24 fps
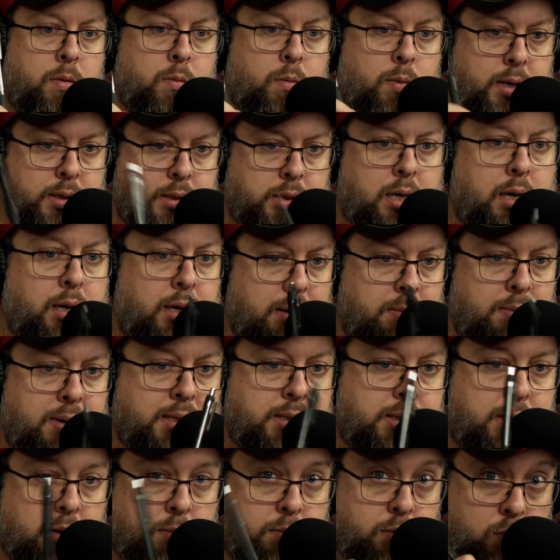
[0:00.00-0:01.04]
Wysocki
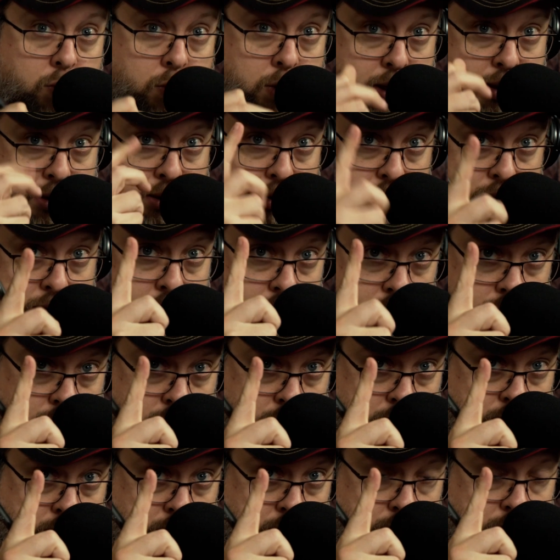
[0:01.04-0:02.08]
messed up once,
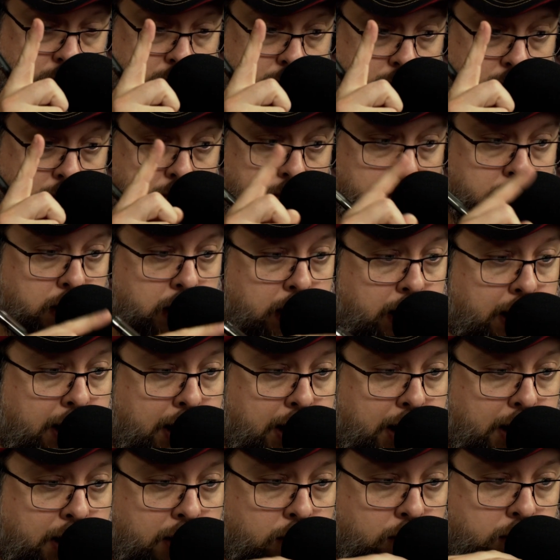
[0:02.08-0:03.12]

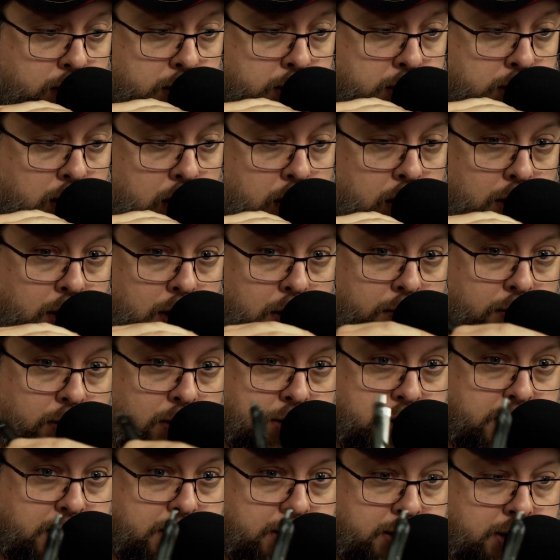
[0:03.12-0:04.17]
and it was all over
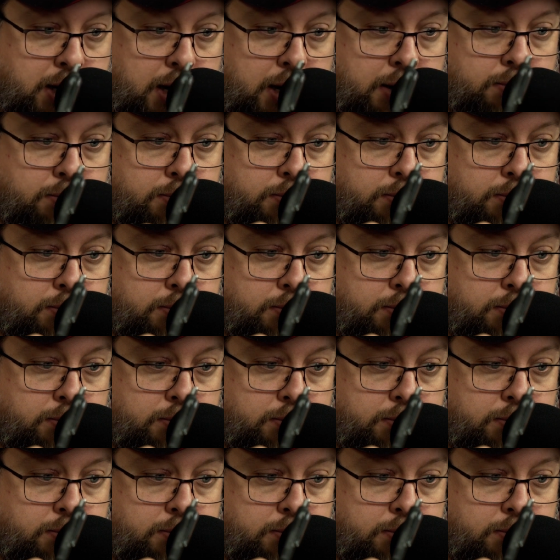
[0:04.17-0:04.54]
since then.